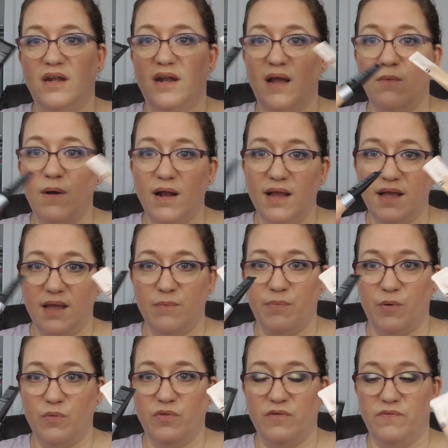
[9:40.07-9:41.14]
And I want to get
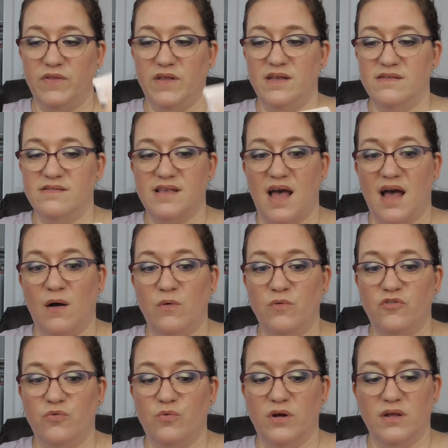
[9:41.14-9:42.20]
both of these
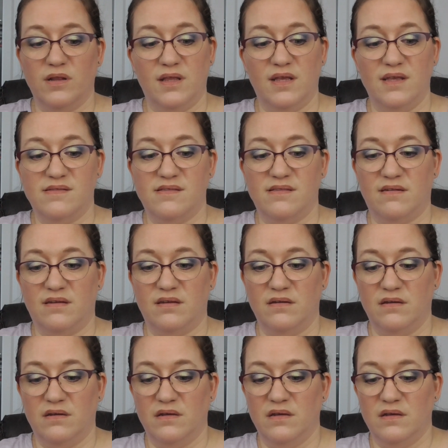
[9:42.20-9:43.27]
out, or at least
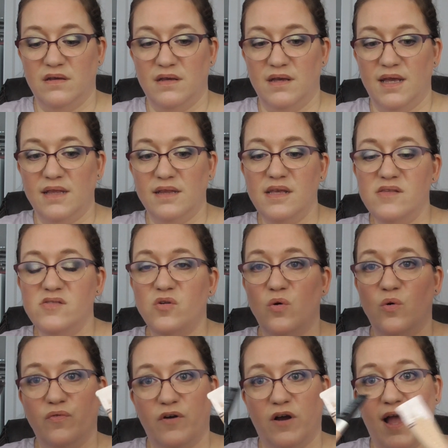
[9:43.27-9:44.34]

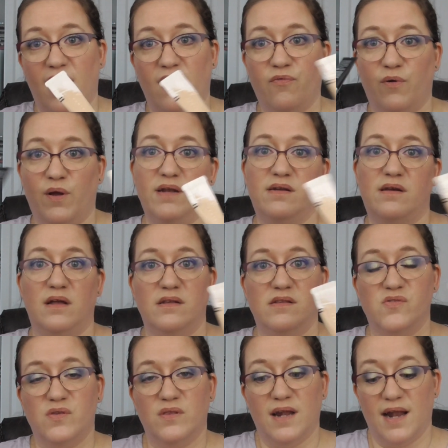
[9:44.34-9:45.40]
over halfway done,
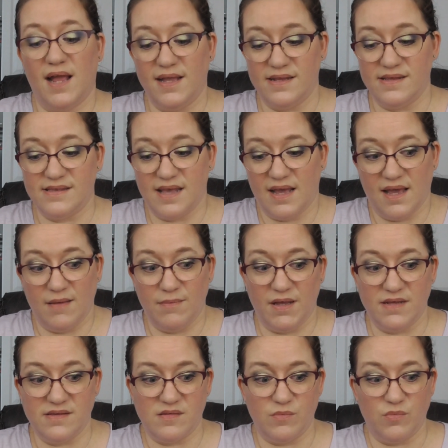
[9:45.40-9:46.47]
so that I can say I
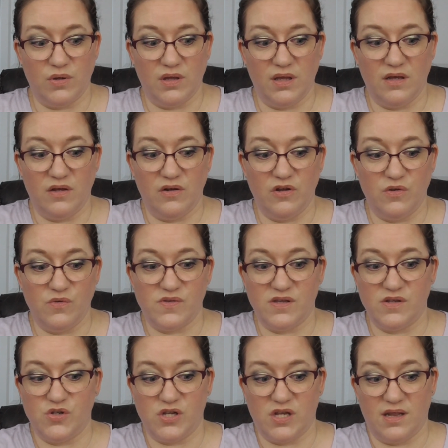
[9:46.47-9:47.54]
made some really good
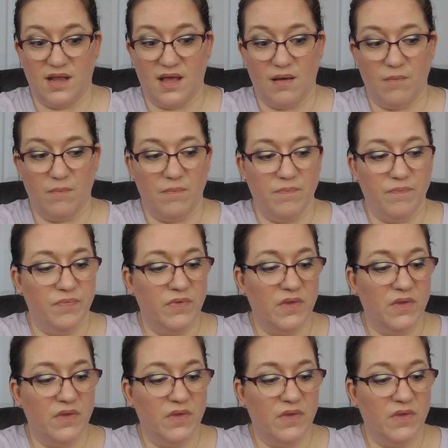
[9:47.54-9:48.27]
usage in them.